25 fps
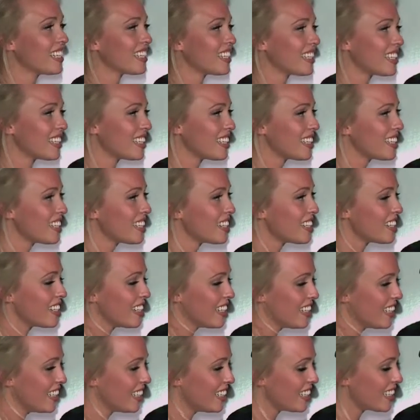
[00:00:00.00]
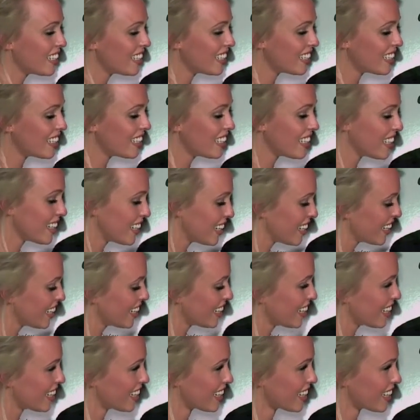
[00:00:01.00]

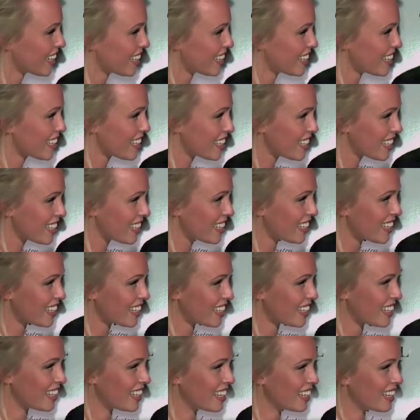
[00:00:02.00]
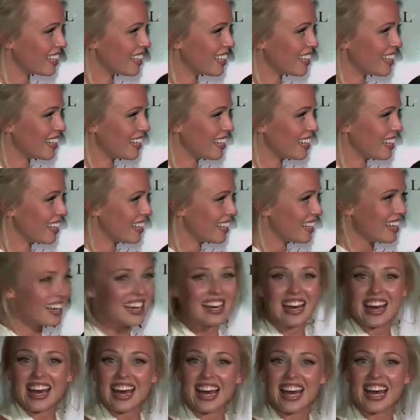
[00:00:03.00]

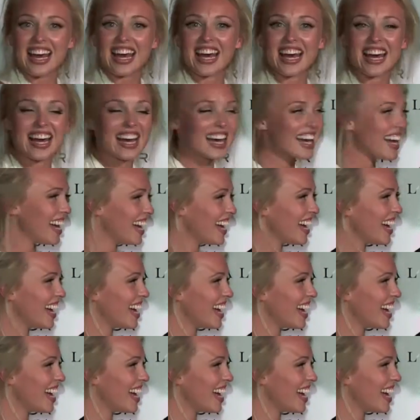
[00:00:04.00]
(silent)